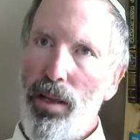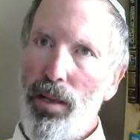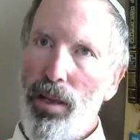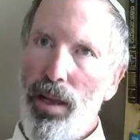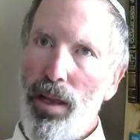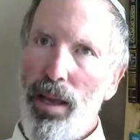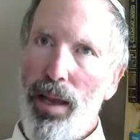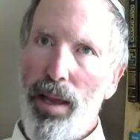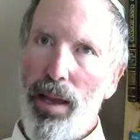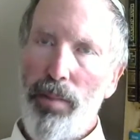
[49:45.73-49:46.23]

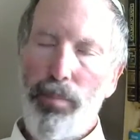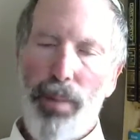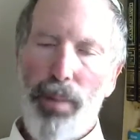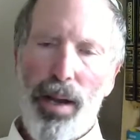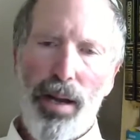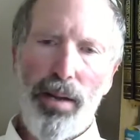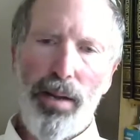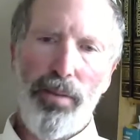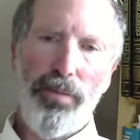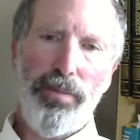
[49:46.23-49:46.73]
And
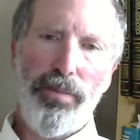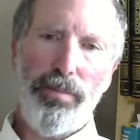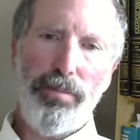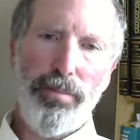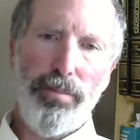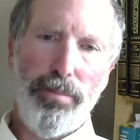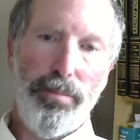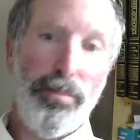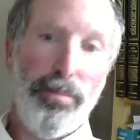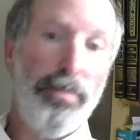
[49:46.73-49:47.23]
part of
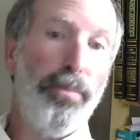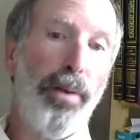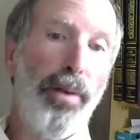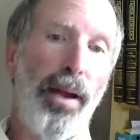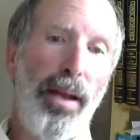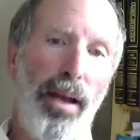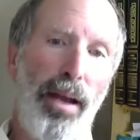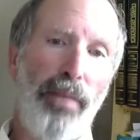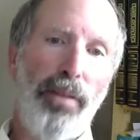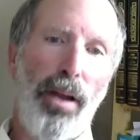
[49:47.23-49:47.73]

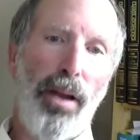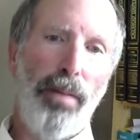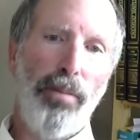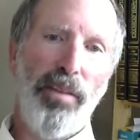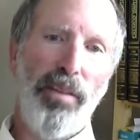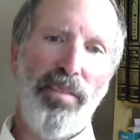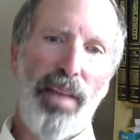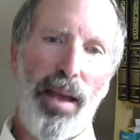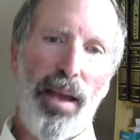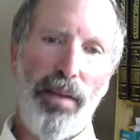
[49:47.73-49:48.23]
probably Abraham
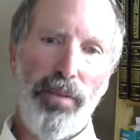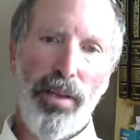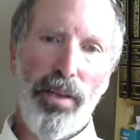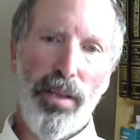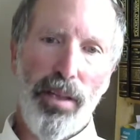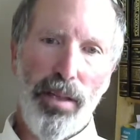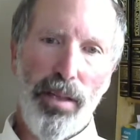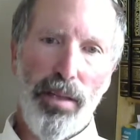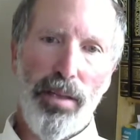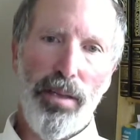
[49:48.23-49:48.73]
was
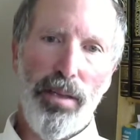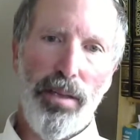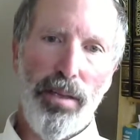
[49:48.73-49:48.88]
having,